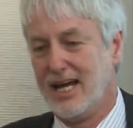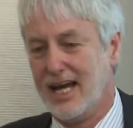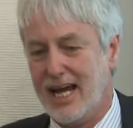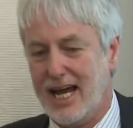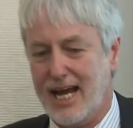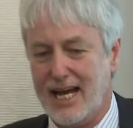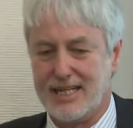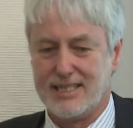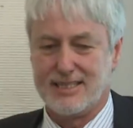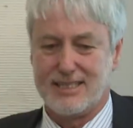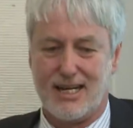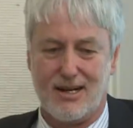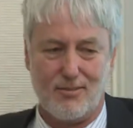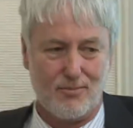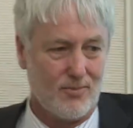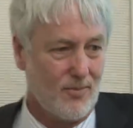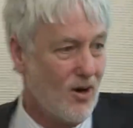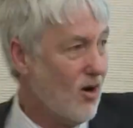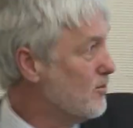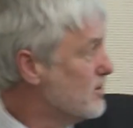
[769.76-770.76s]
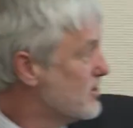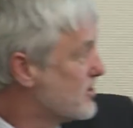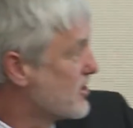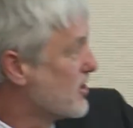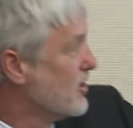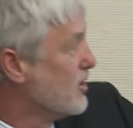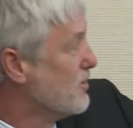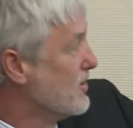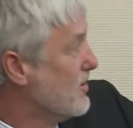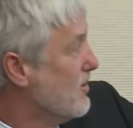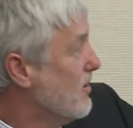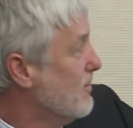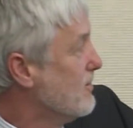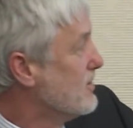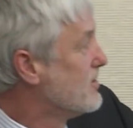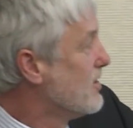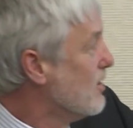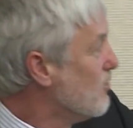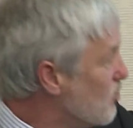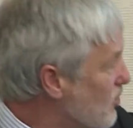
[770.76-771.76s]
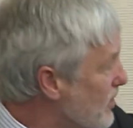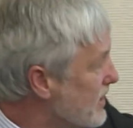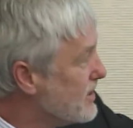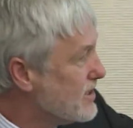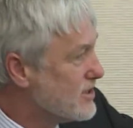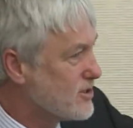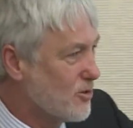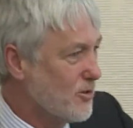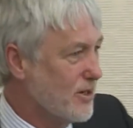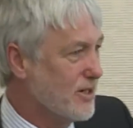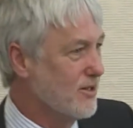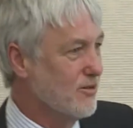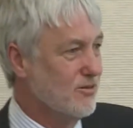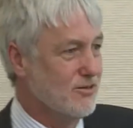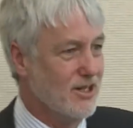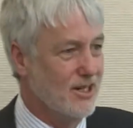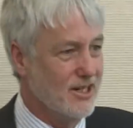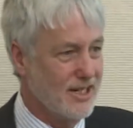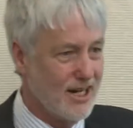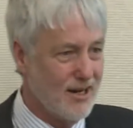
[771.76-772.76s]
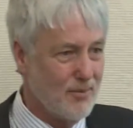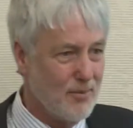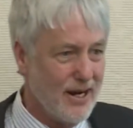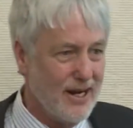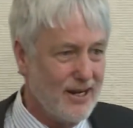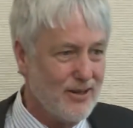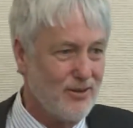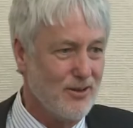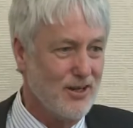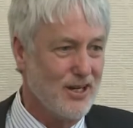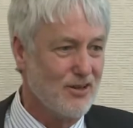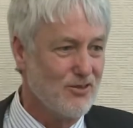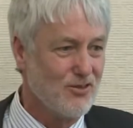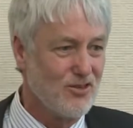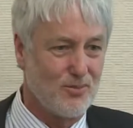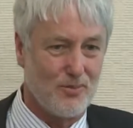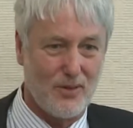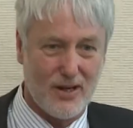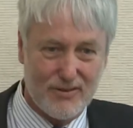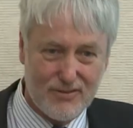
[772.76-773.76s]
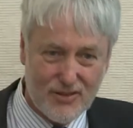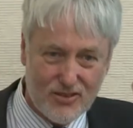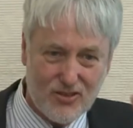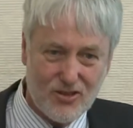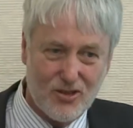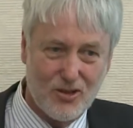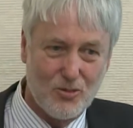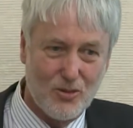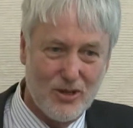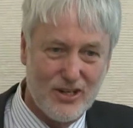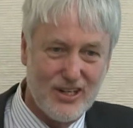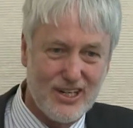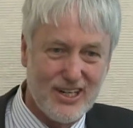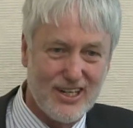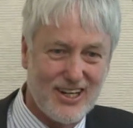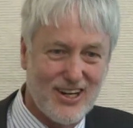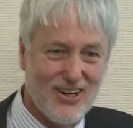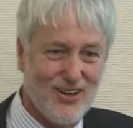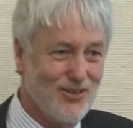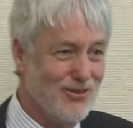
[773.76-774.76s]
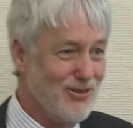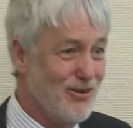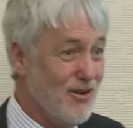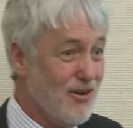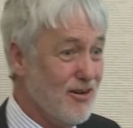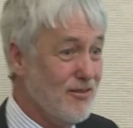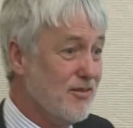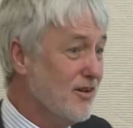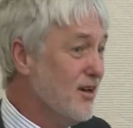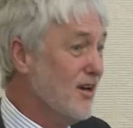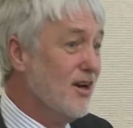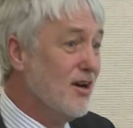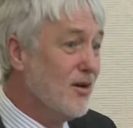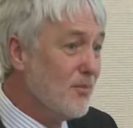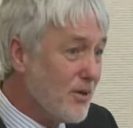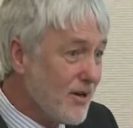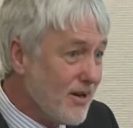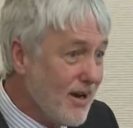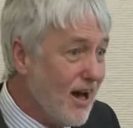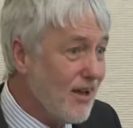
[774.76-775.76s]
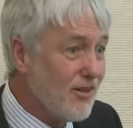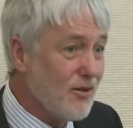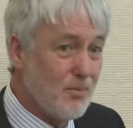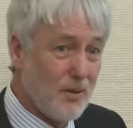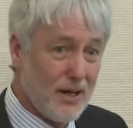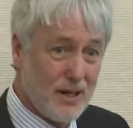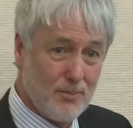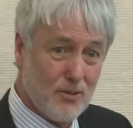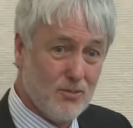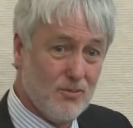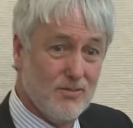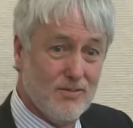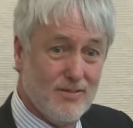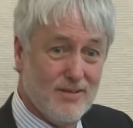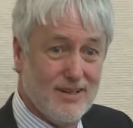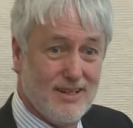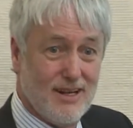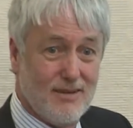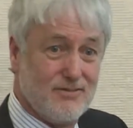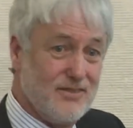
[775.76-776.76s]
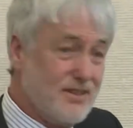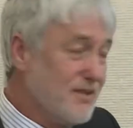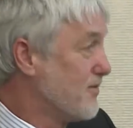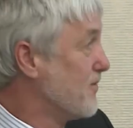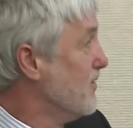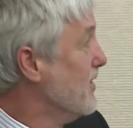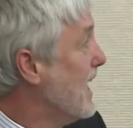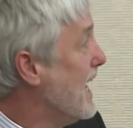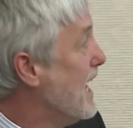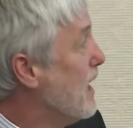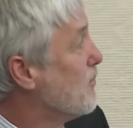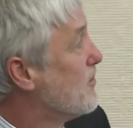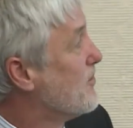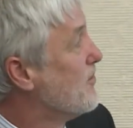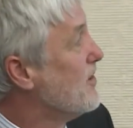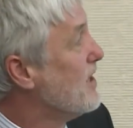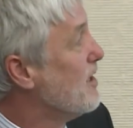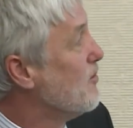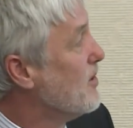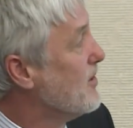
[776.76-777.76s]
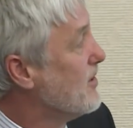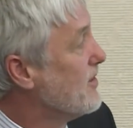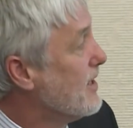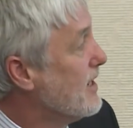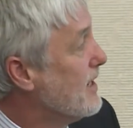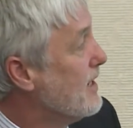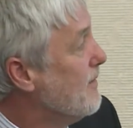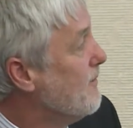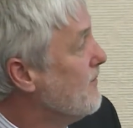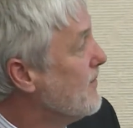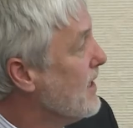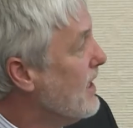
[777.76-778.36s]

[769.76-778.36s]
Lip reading: And I'm a scuba diver, so wind is critical. Don't care about anything else, but if it's too windy, you can't dive. But other people love different apps for their weather data.